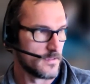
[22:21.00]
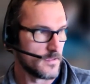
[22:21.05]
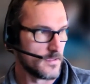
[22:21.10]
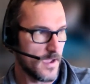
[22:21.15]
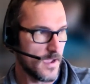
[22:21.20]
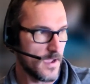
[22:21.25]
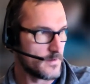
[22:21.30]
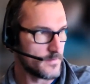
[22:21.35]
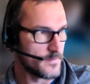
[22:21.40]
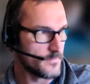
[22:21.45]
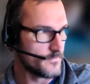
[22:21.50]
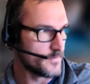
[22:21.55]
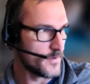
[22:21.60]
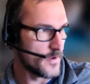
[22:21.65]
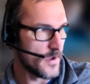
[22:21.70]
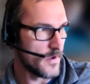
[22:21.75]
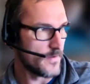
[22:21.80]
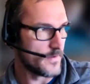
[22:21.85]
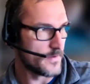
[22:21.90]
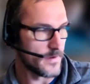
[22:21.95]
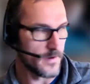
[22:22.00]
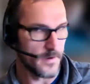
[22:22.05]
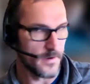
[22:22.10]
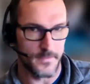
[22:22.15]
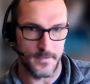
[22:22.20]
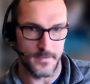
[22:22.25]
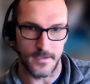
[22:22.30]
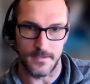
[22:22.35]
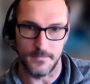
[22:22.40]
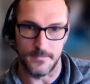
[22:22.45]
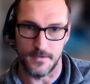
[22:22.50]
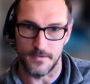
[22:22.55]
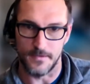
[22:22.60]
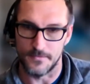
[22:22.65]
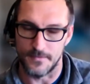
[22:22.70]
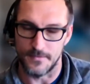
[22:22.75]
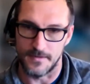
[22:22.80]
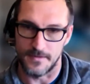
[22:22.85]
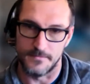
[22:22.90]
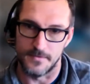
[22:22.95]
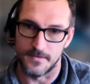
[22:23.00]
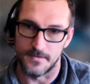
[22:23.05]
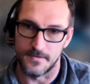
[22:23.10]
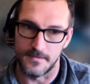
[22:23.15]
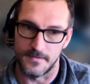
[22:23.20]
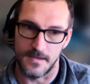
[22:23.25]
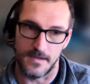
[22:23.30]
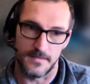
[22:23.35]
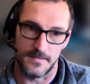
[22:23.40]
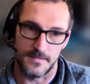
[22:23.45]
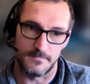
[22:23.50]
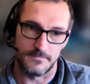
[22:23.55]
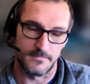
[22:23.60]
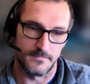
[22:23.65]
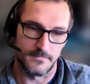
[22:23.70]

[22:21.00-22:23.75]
I don't even know how I got on the email thread, but I